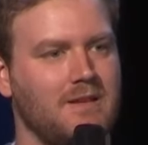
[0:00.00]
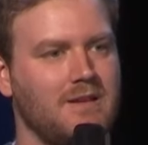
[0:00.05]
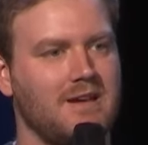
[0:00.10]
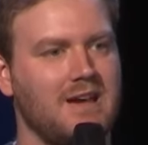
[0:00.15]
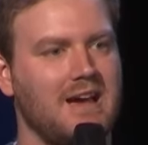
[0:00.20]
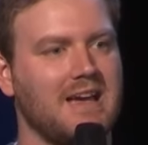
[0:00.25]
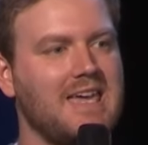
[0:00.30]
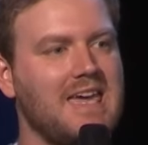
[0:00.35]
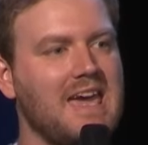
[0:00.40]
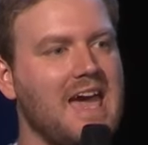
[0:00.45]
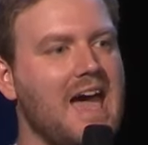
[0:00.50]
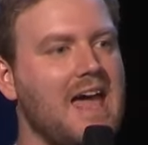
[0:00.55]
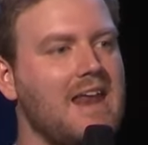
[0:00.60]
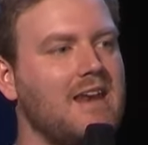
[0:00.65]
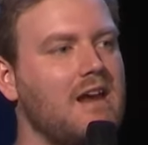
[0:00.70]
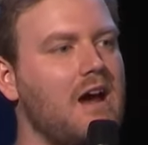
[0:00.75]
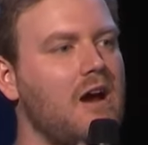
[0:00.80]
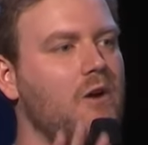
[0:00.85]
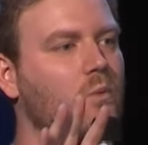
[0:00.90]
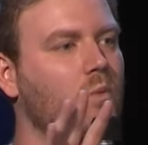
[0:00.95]

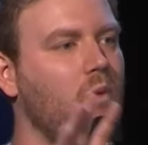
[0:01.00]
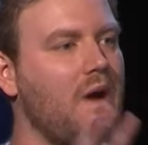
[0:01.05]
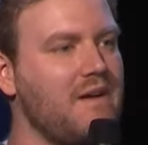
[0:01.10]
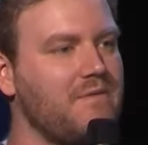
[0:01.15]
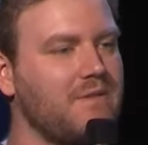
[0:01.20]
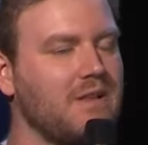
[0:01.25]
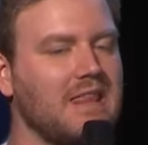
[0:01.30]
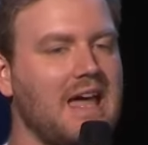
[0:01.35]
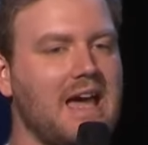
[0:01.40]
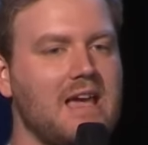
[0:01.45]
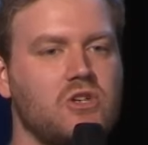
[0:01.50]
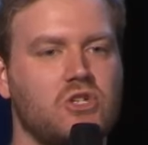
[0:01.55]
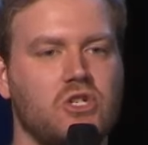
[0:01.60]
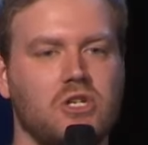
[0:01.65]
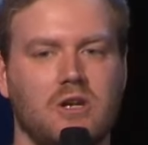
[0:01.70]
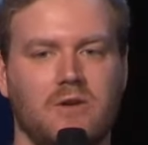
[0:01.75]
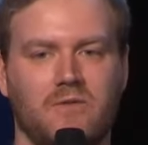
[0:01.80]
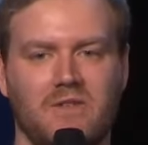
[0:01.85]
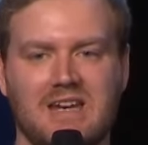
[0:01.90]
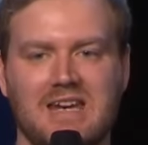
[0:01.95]
Again, a
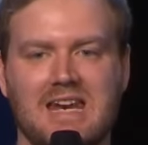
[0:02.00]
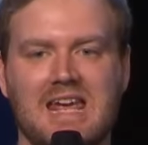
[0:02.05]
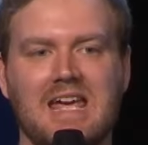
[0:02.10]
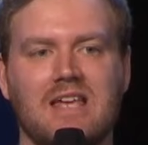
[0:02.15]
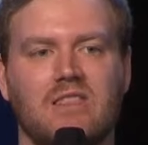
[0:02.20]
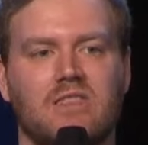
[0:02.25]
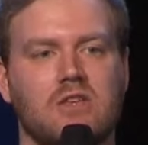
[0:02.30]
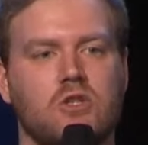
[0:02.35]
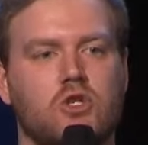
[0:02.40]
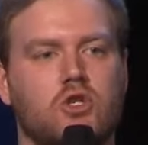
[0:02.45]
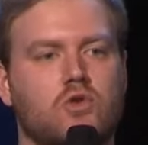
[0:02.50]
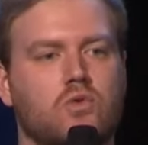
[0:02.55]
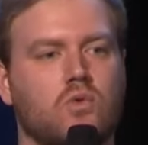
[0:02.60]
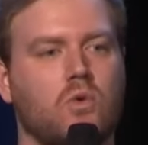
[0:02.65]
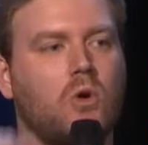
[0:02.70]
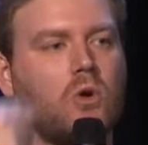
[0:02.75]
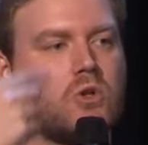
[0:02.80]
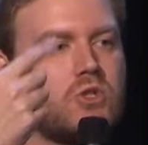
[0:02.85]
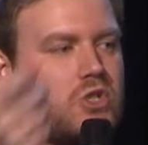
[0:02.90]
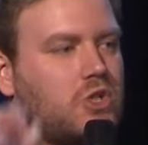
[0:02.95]
revelation of a need that
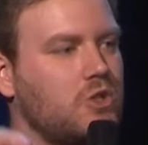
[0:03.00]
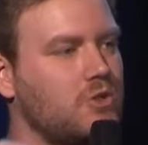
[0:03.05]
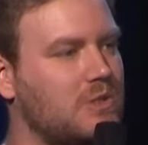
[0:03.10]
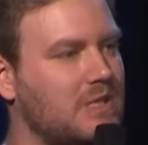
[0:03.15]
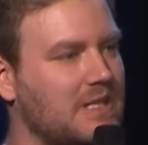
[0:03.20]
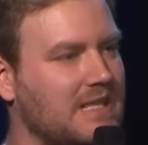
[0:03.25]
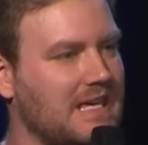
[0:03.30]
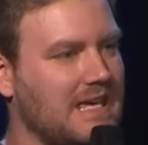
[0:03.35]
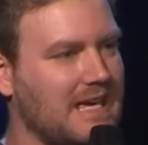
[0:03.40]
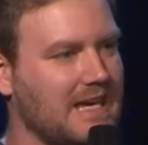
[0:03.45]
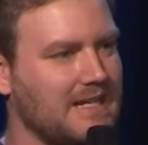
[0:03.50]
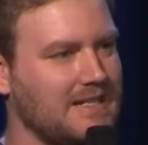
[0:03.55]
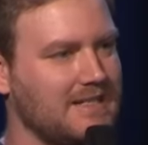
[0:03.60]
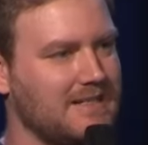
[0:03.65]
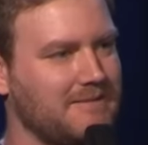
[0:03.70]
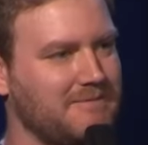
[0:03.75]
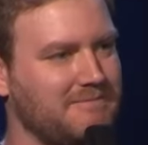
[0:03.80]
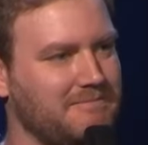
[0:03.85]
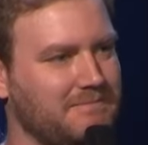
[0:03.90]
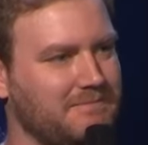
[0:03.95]
draws you to the
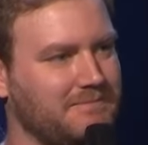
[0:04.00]
kingdom.